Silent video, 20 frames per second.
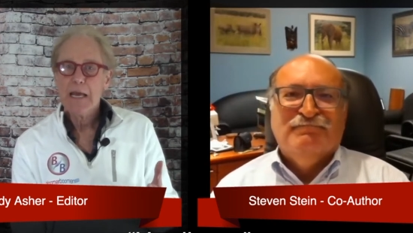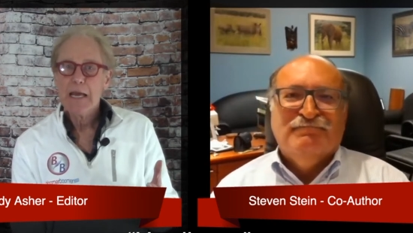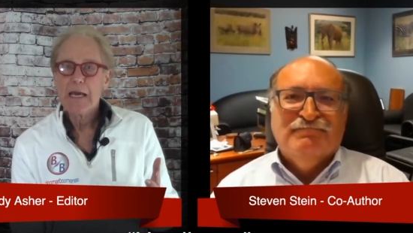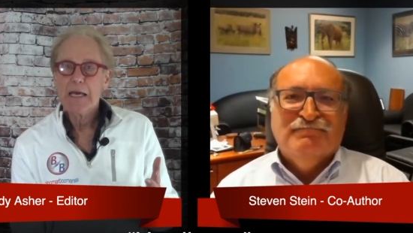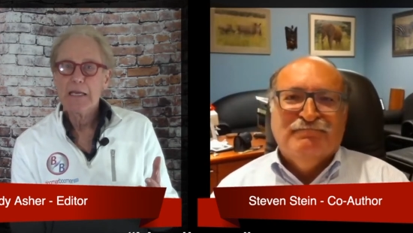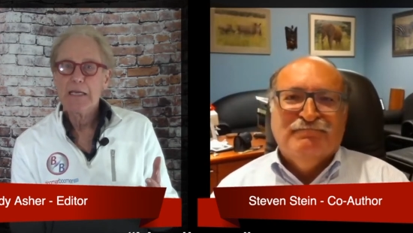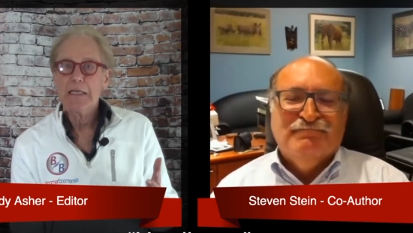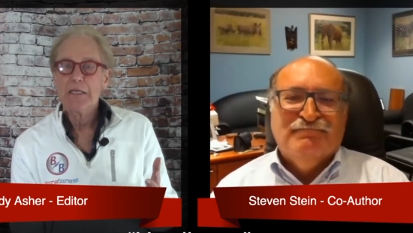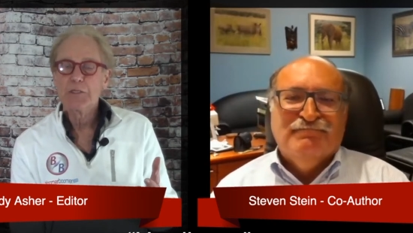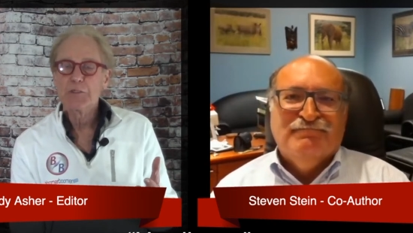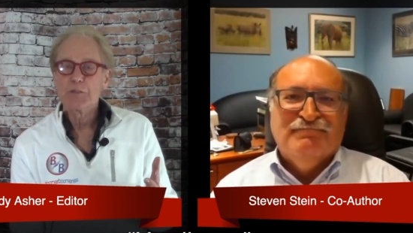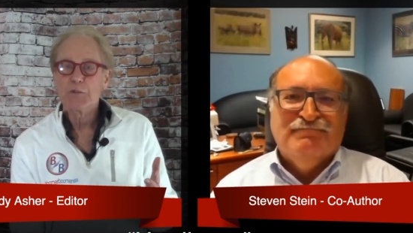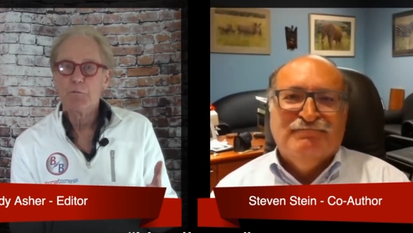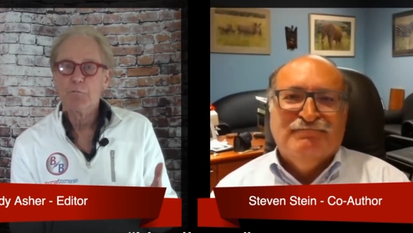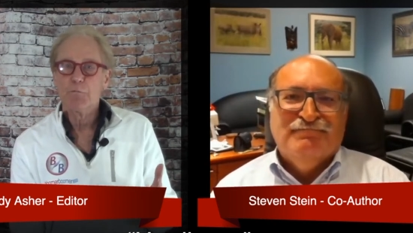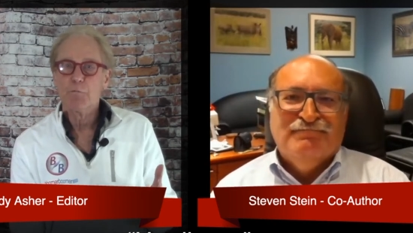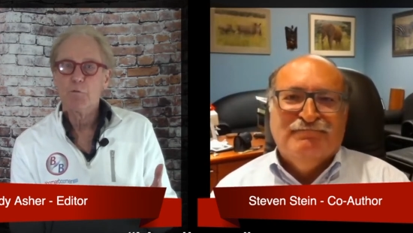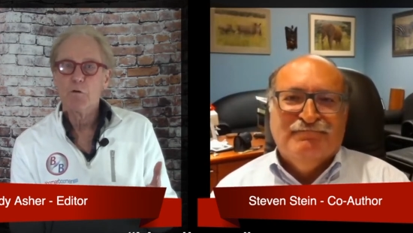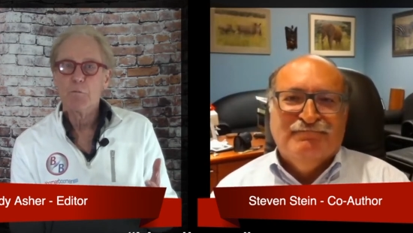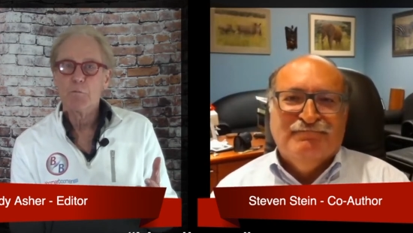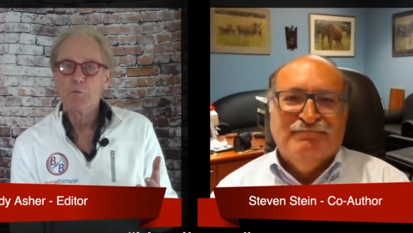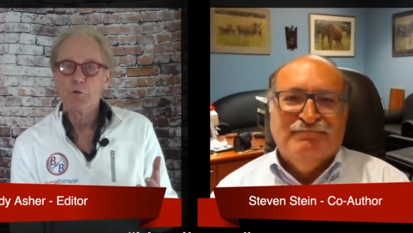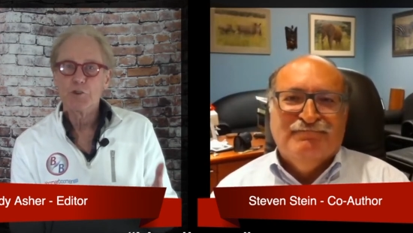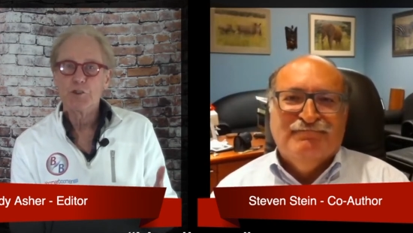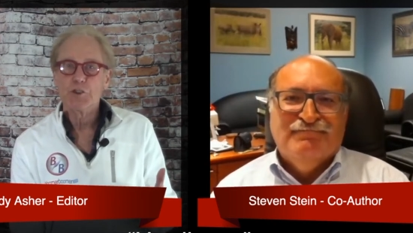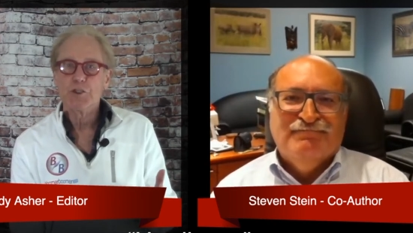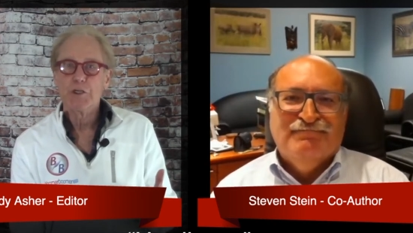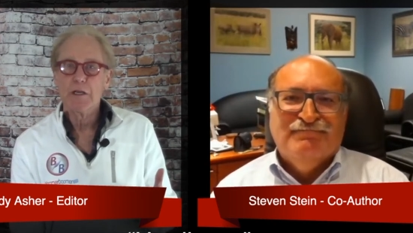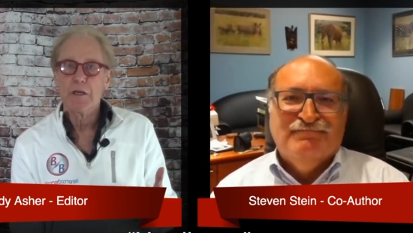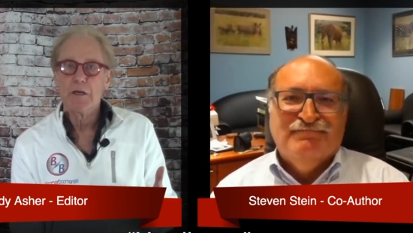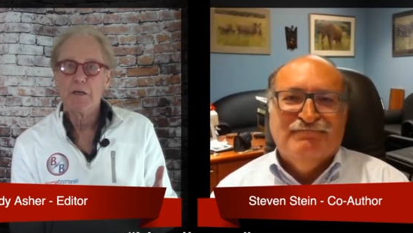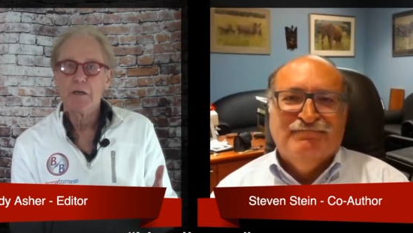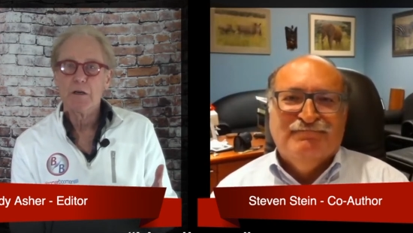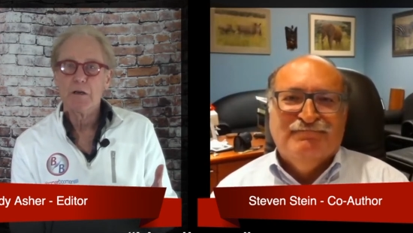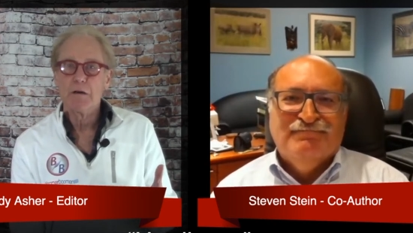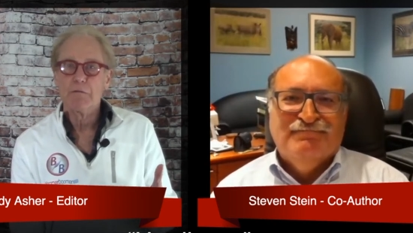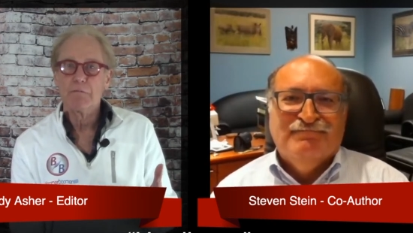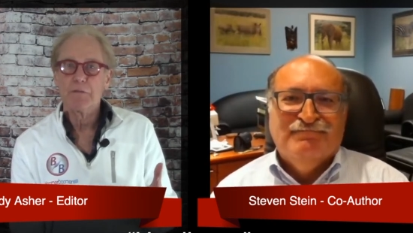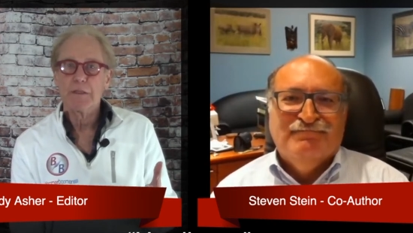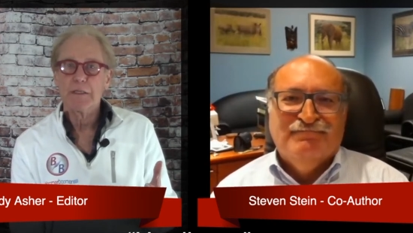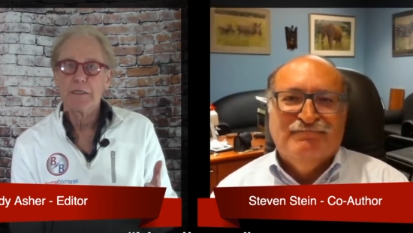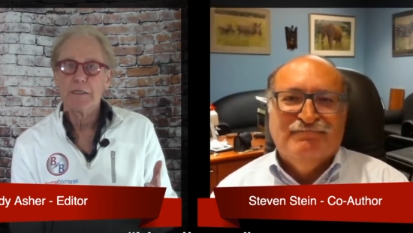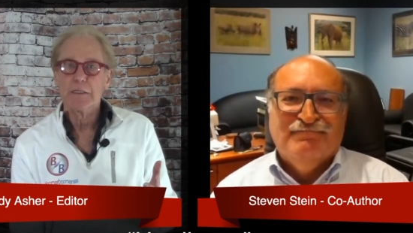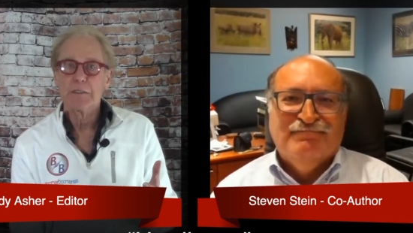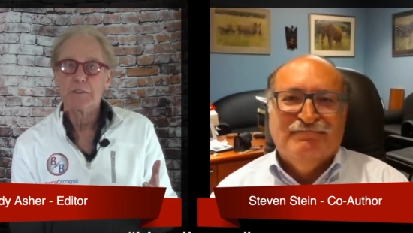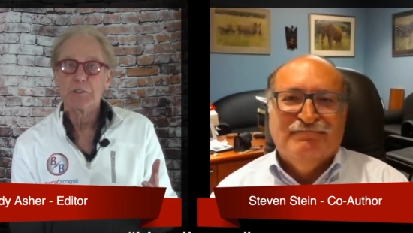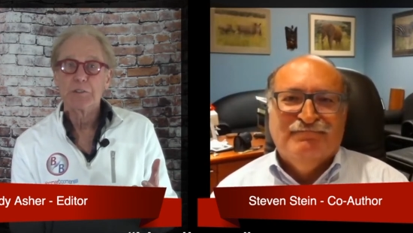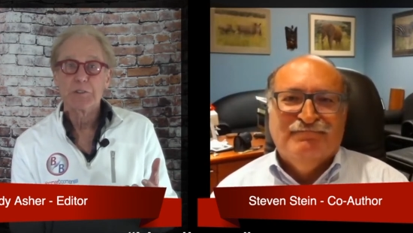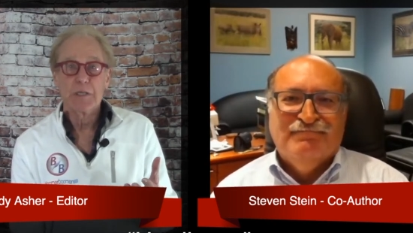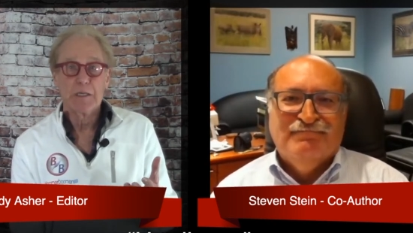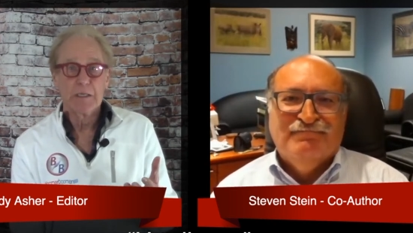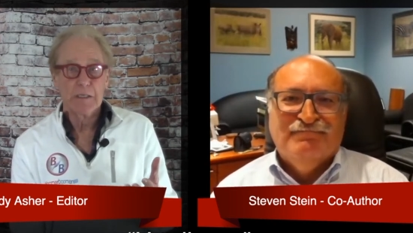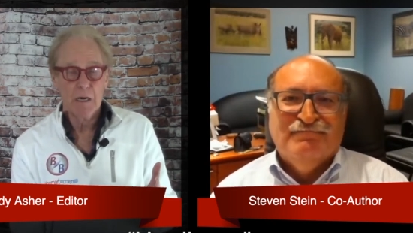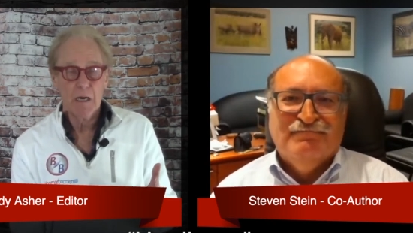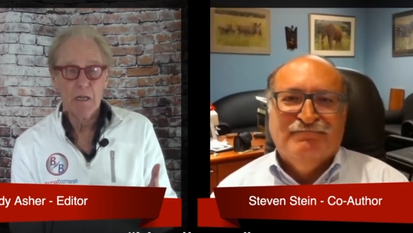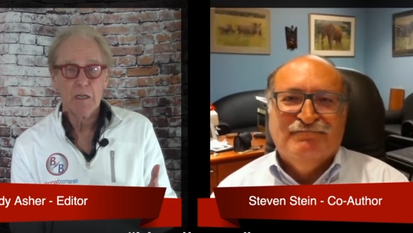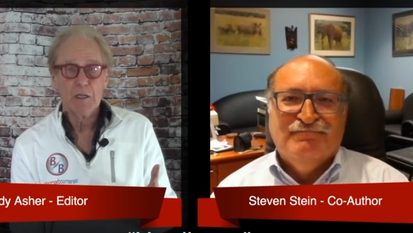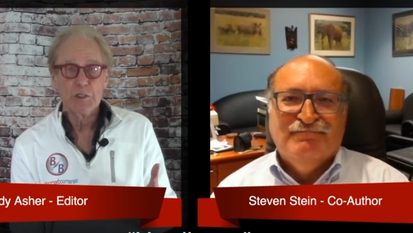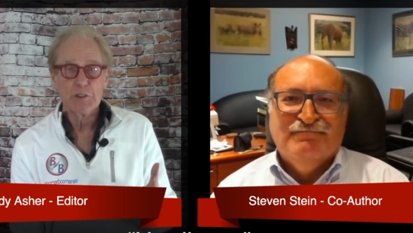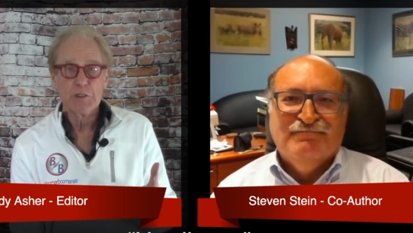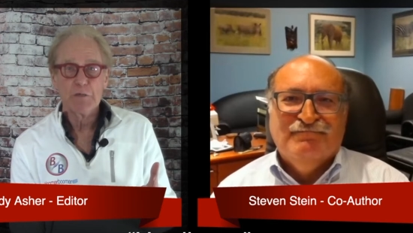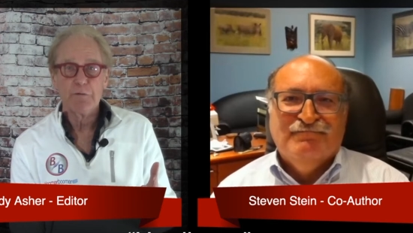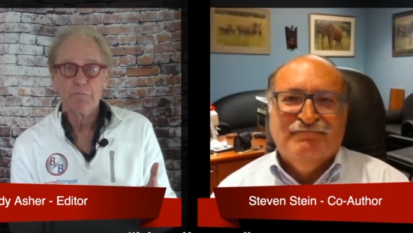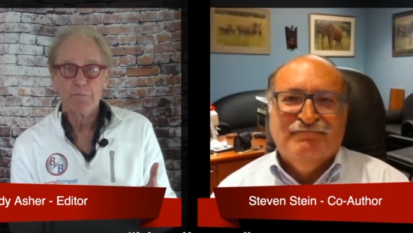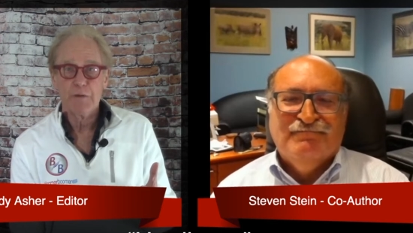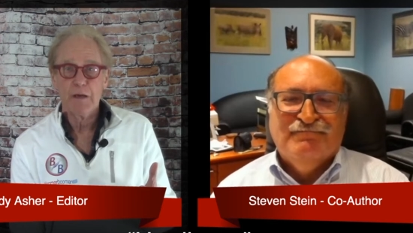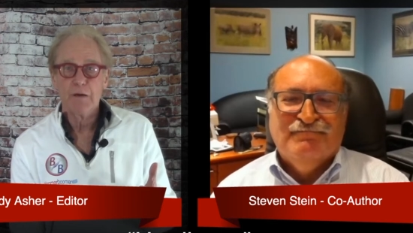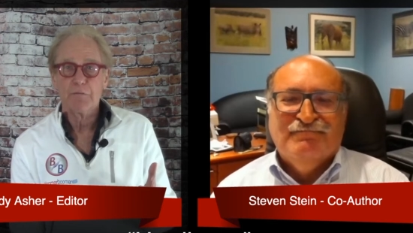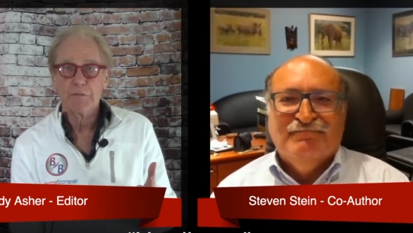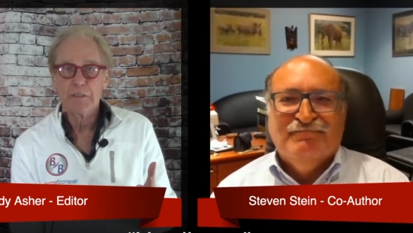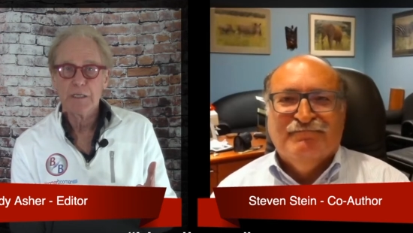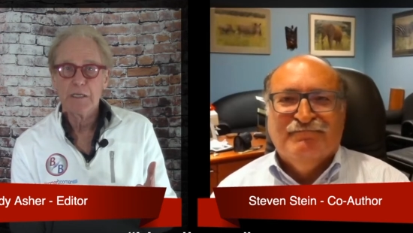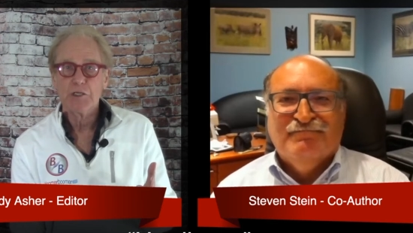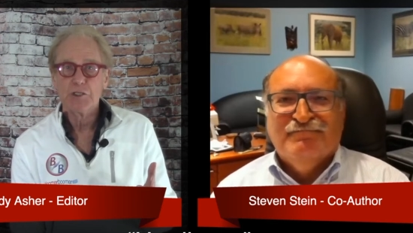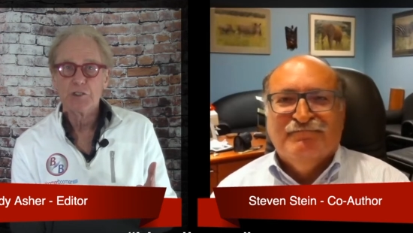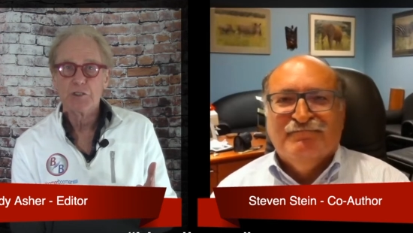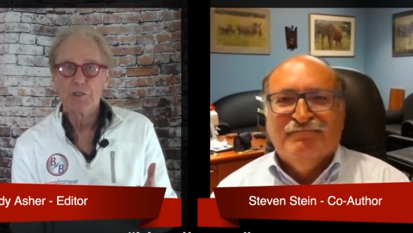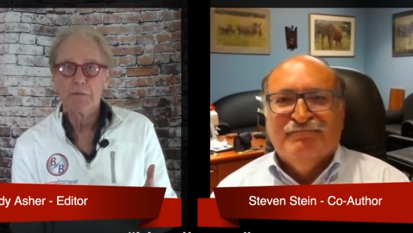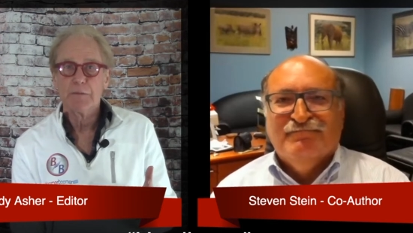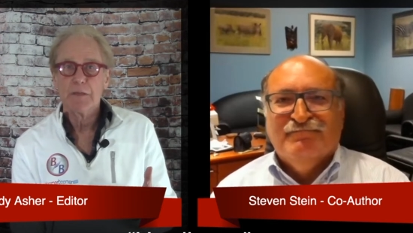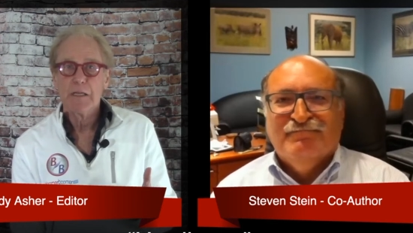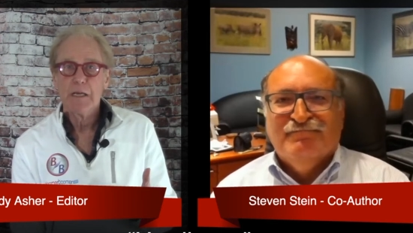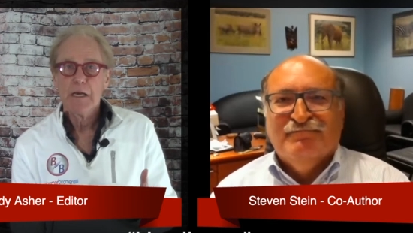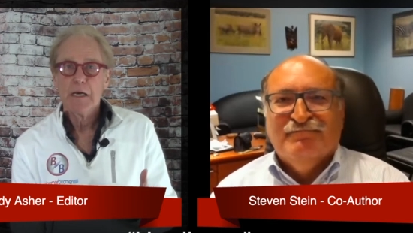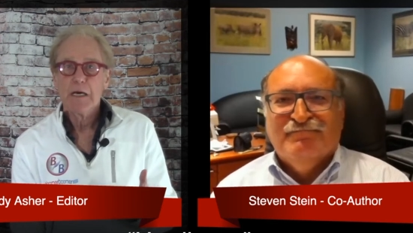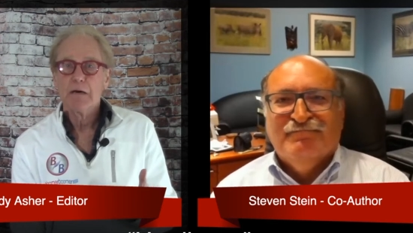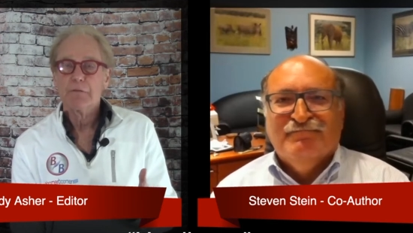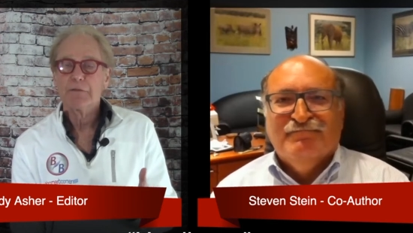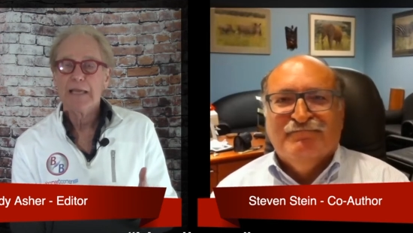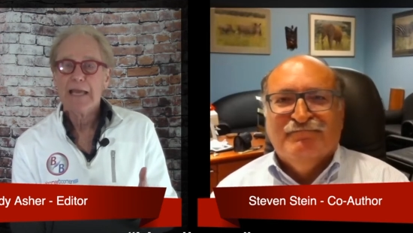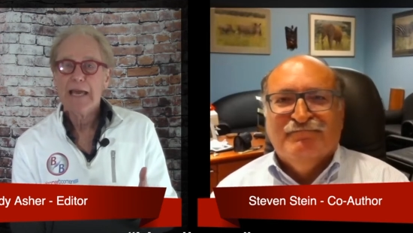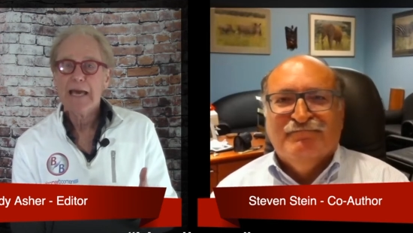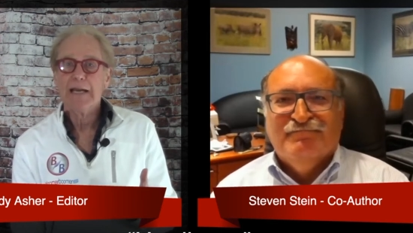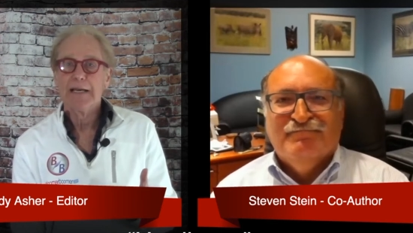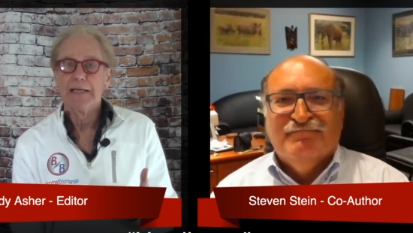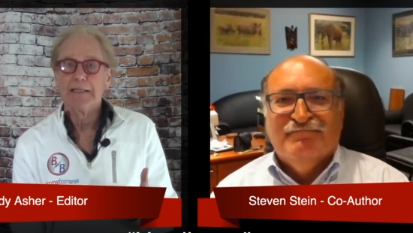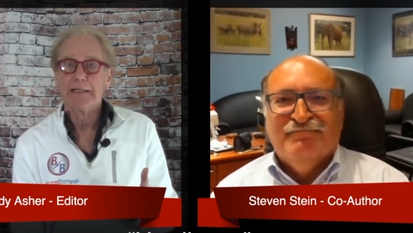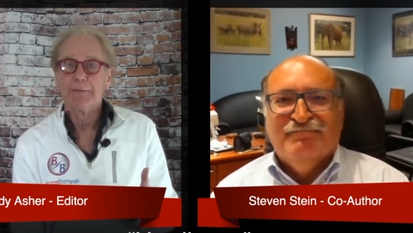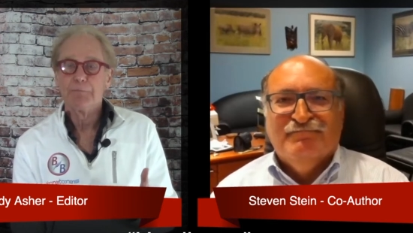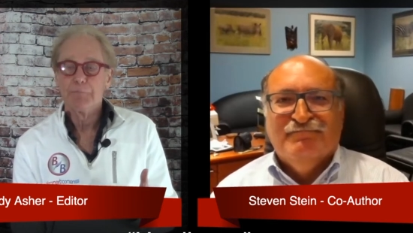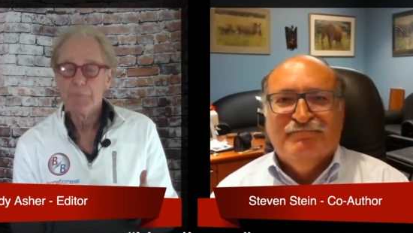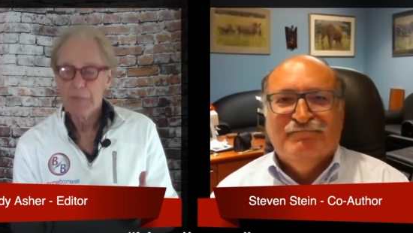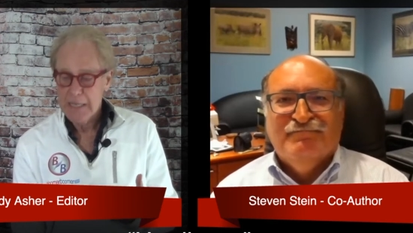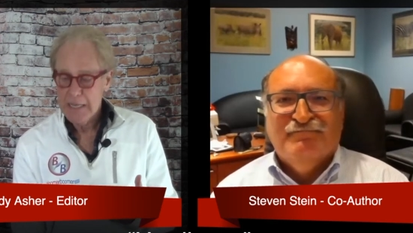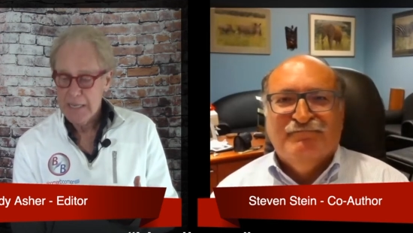Speaker 1: And he is the former chair of the Psychology Foundation of Canada.